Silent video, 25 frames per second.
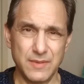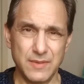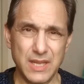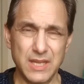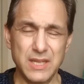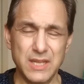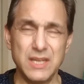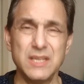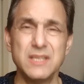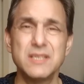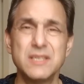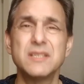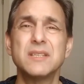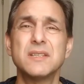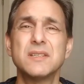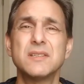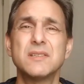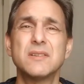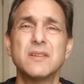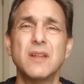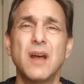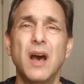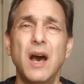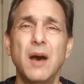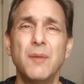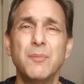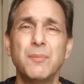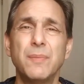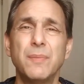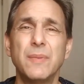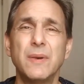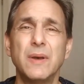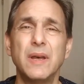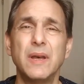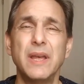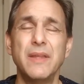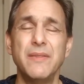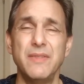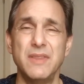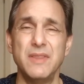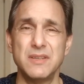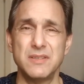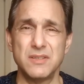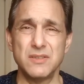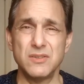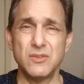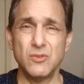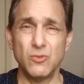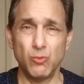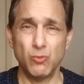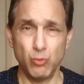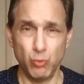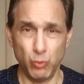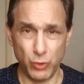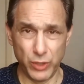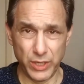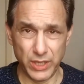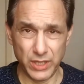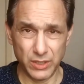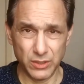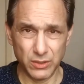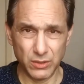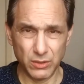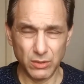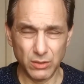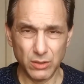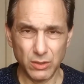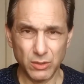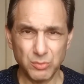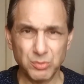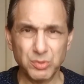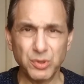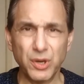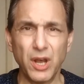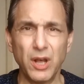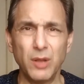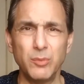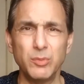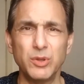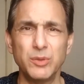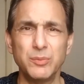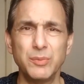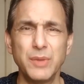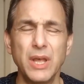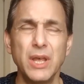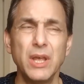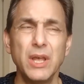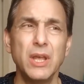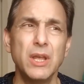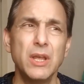It needs to stop. And this is the real problem.